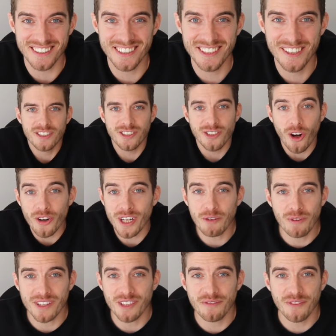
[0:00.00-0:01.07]
Starting
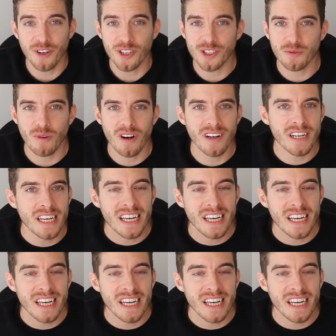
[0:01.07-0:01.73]
with the first one,